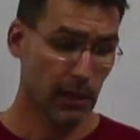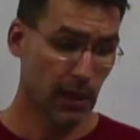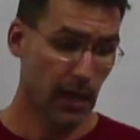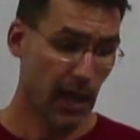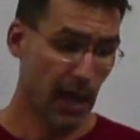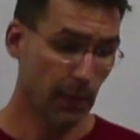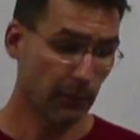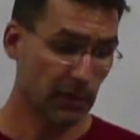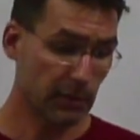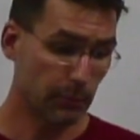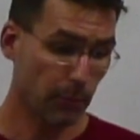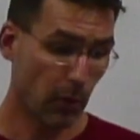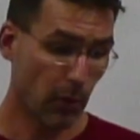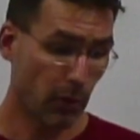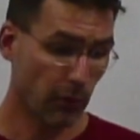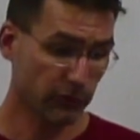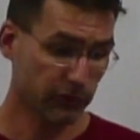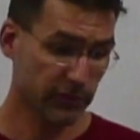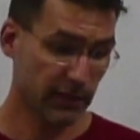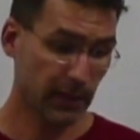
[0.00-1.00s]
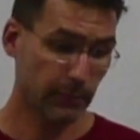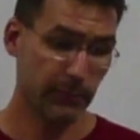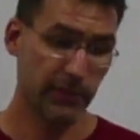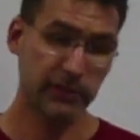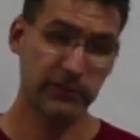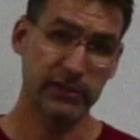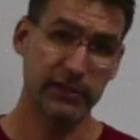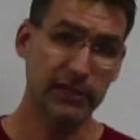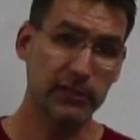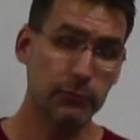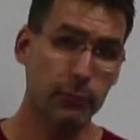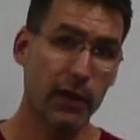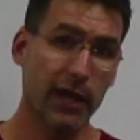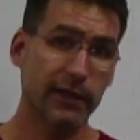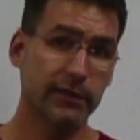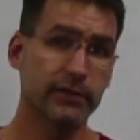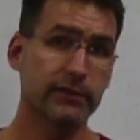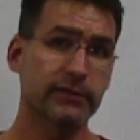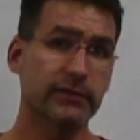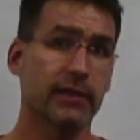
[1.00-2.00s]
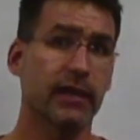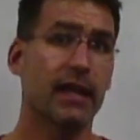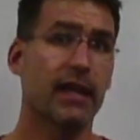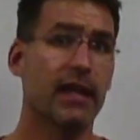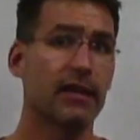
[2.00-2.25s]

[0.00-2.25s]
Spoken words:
How many balls should I pitch at each practice?